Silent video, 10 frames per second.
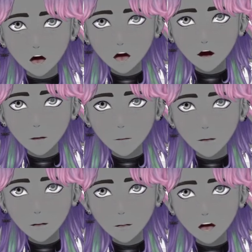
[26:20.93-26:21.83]
with
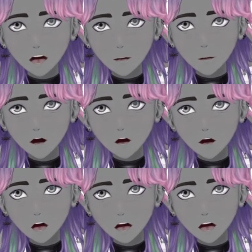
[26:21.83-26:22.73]
that many good
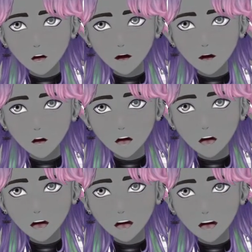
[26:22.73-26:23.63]
ideas,
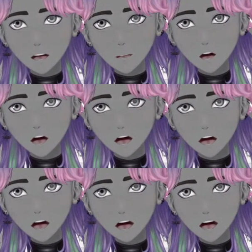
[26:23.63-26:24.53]
but
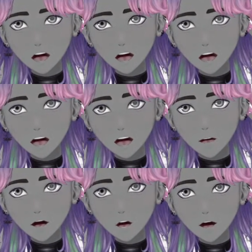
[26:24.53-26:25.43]
I'm
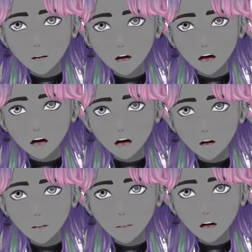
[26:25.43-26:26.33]
trying.
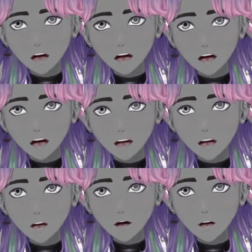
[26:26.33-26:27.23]
I guess
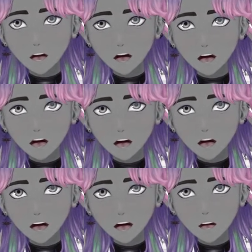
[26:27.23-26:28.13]
overall, just
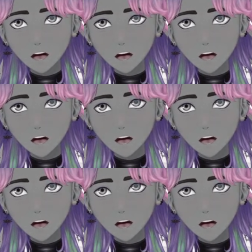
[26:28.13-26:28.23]
handling of